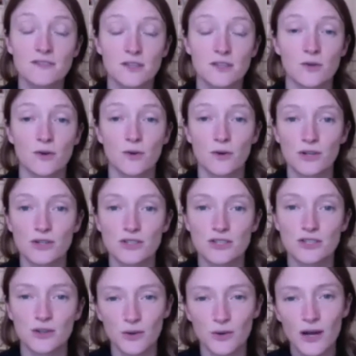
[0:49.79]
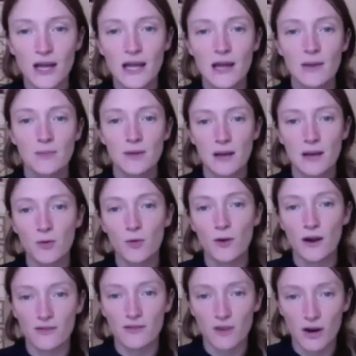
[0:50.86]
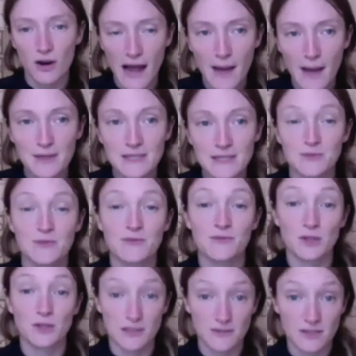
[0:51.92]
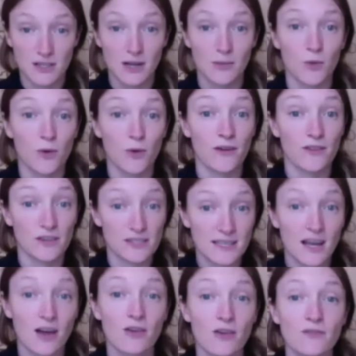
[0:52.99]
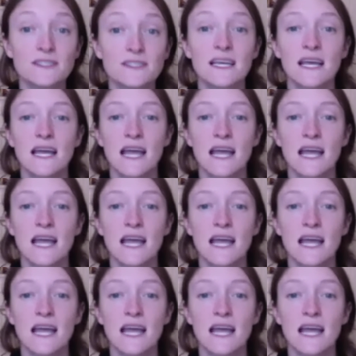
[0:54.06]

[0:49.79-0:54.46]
So in order to become aware of our habits, we first have to become aware of ourselves